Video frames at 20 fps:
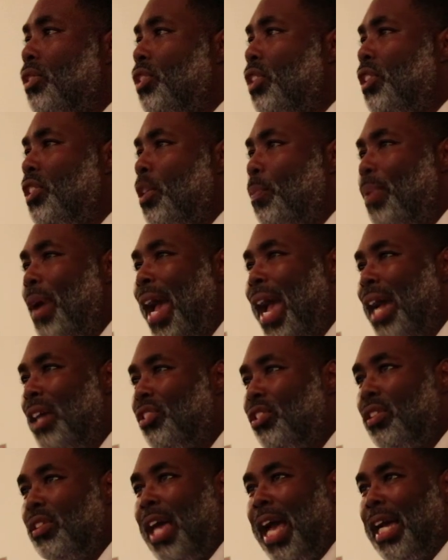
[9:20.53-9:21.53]
she said,
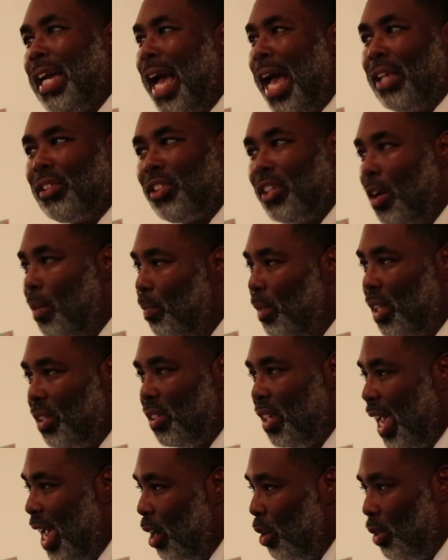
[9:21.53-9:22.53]
Pastor, I got something to
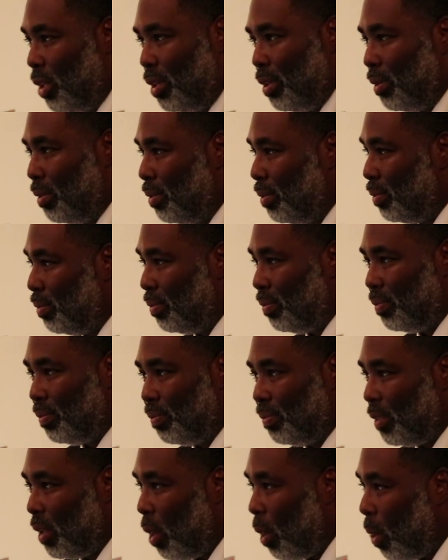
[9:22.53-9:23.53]

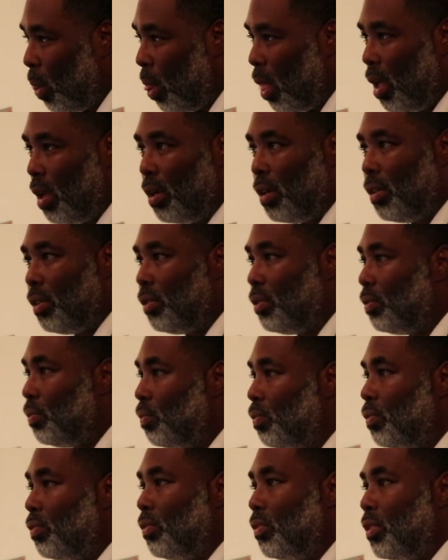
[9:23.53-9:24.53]
tell
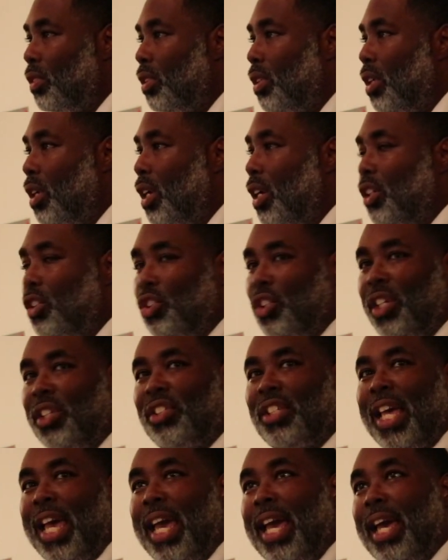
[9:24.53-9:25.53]
you. She
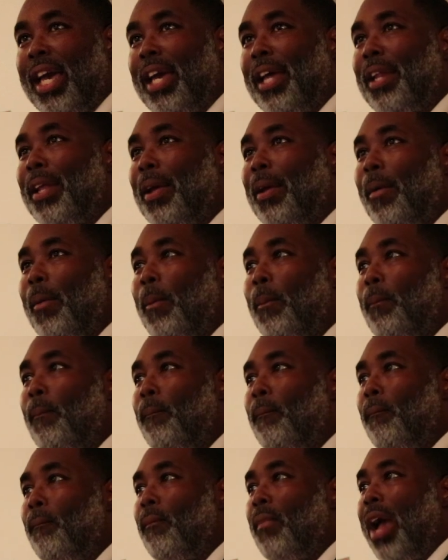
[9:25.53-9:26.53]
said,
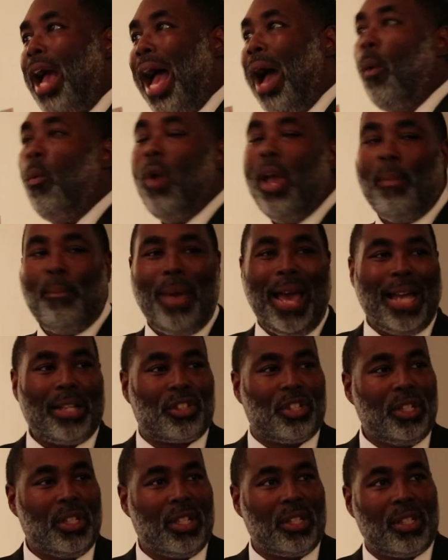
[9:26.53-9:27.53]
I went
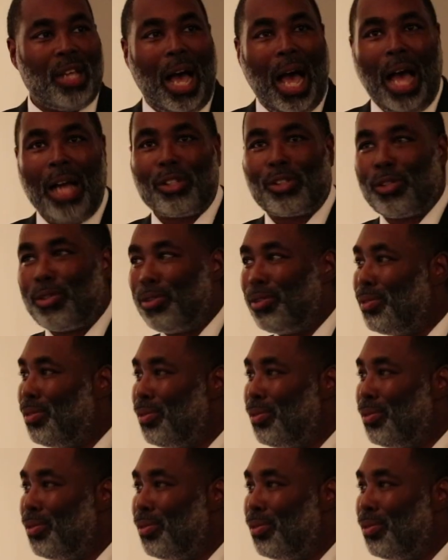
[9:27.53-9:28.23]
back to the doctor